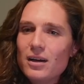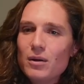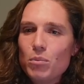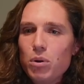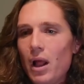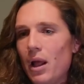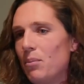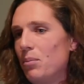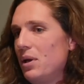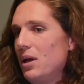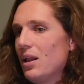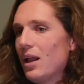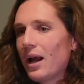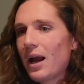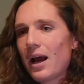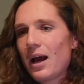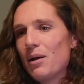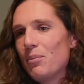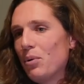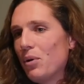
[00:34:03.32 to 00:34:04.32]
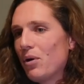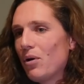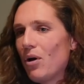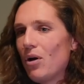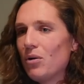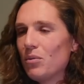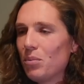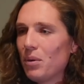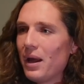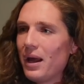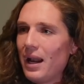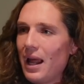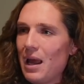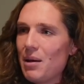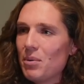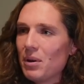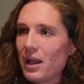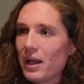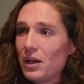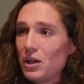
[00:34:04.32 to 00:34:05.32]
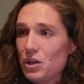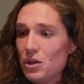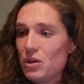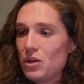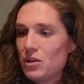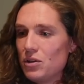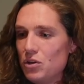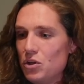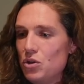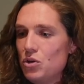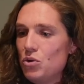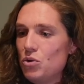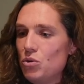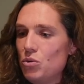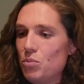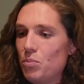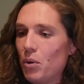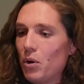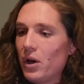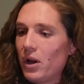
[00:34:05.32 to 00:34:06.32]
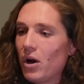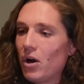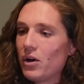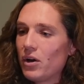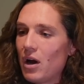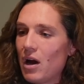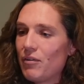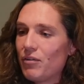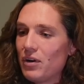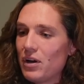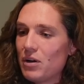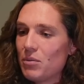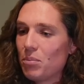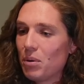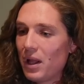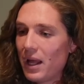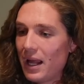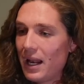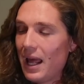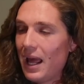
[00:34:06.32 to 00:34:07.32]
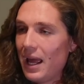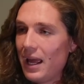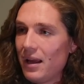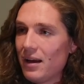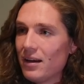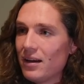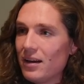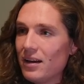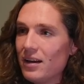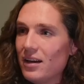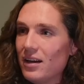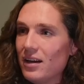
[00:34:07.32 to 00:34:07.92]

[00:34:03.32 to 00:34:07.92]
plan B, like I got to put it all in plan A, but like you putting all your effort into plan A